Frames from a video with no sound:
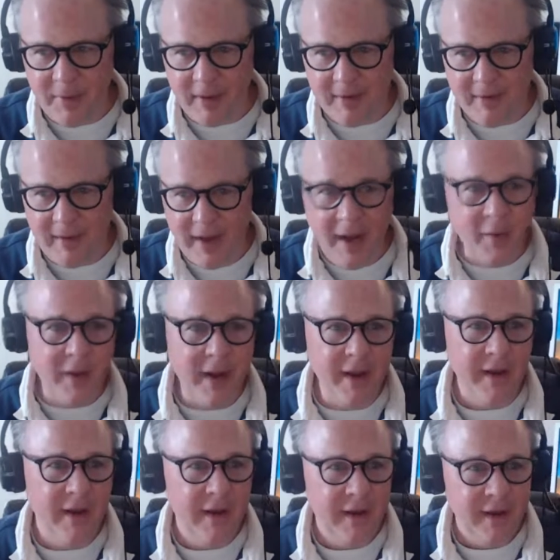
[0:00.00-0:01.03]
But
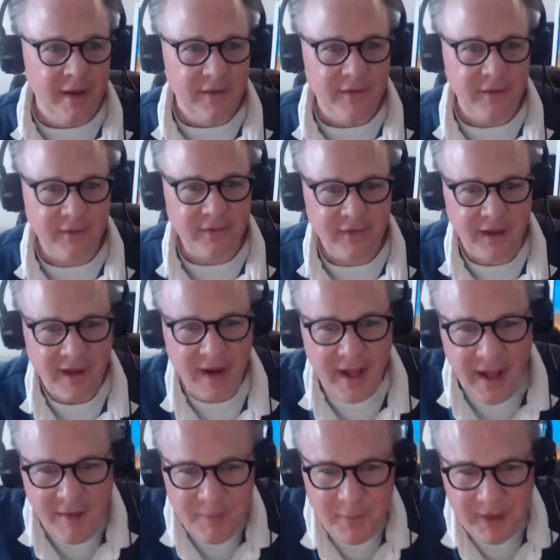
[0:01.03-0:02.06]
anyway, 16
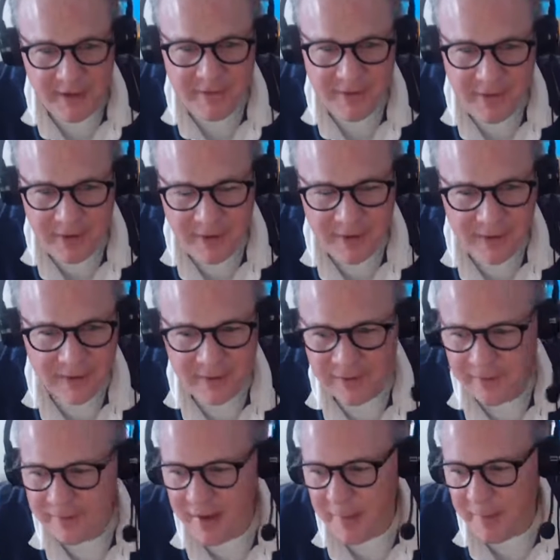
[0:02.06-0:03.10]
and a half minutes here.
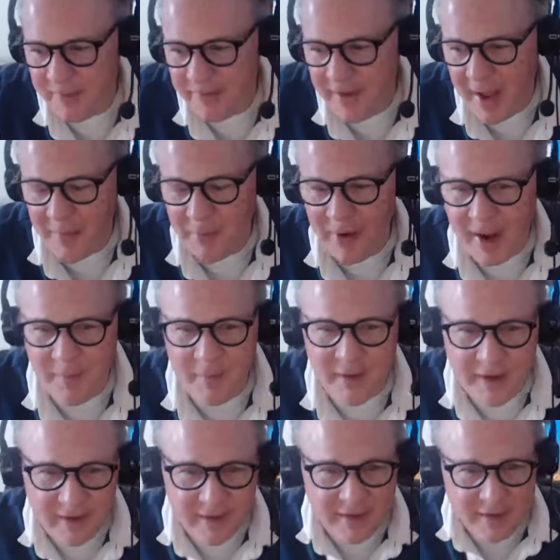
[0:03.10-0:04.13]
Time to stop
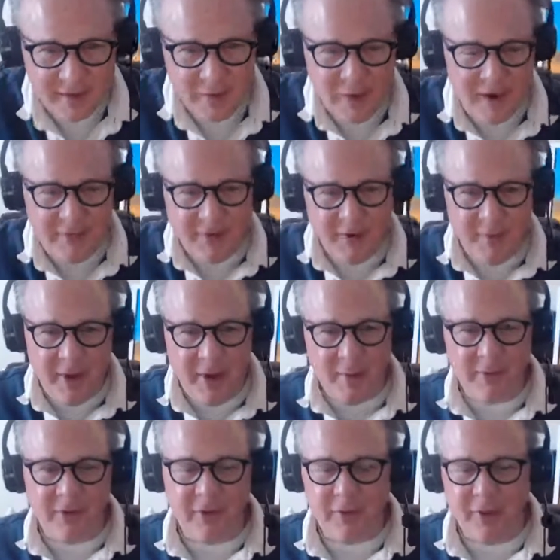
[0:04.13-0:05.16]
rambling. Wife's going to be
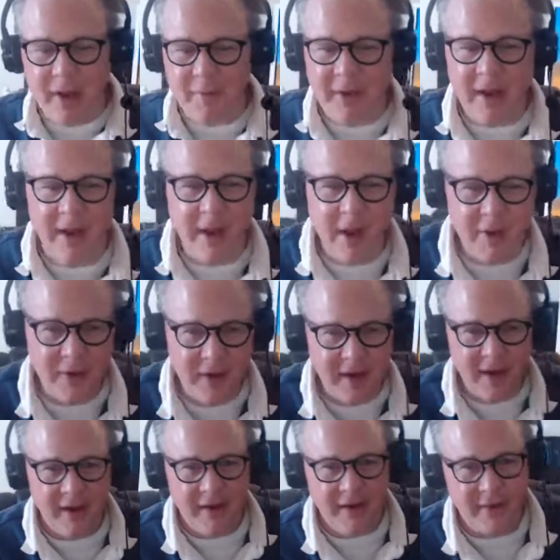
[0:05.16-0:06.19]
home soon. I'm getting
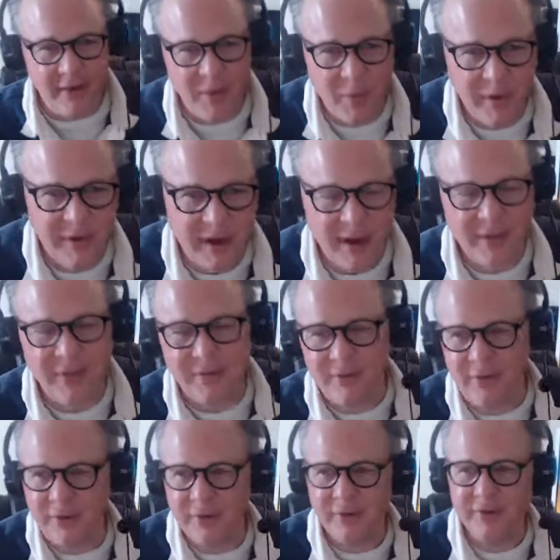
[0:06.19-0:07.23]
hungry because I worked out in the
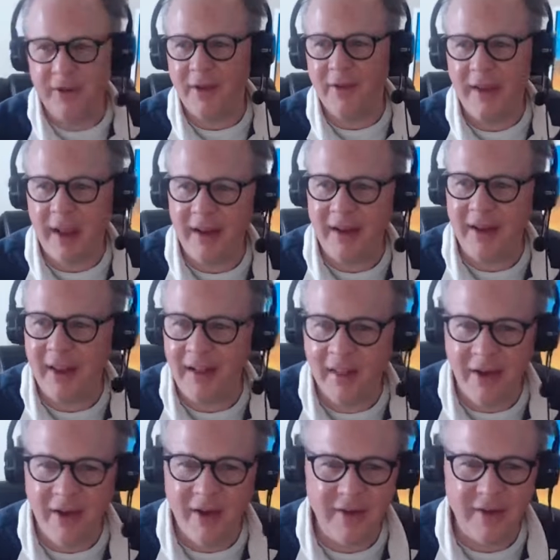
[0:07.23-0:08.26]
fields all dang day
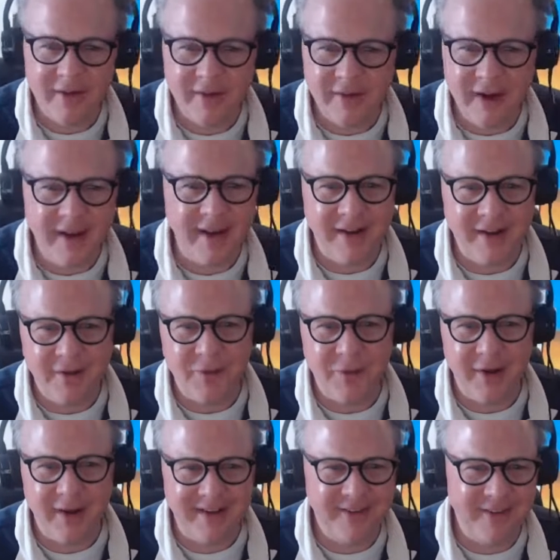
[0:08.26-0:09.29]
long. I didn't do
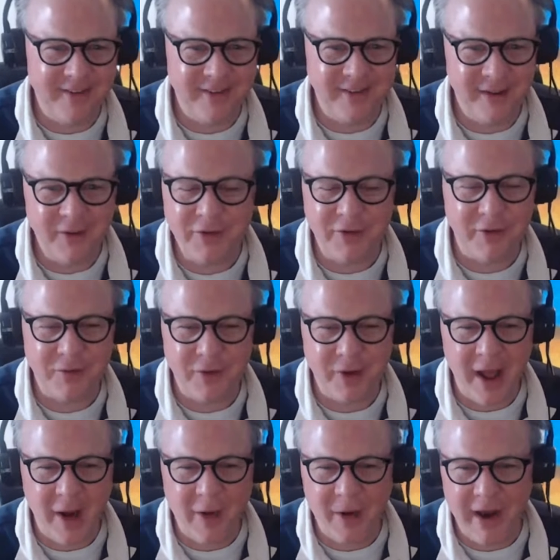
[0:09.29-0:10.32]
it just for
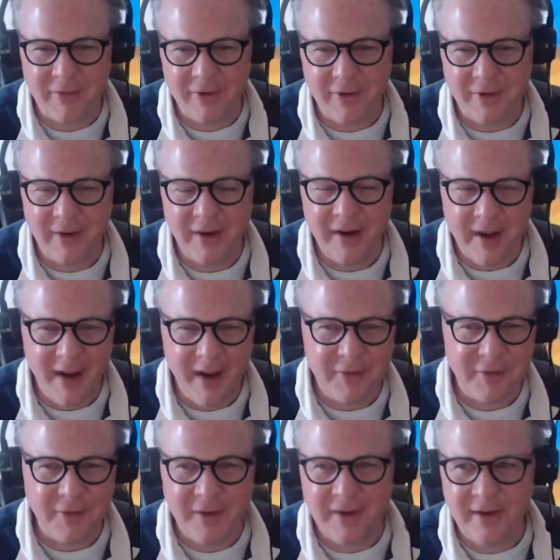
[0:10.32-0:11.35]
an hour
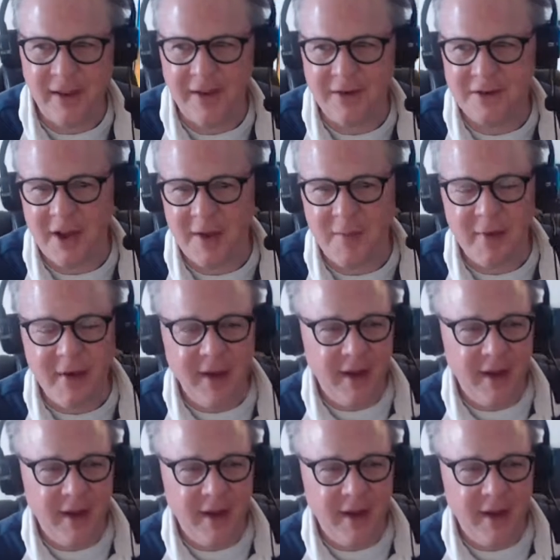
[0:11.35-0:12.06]
after the day job.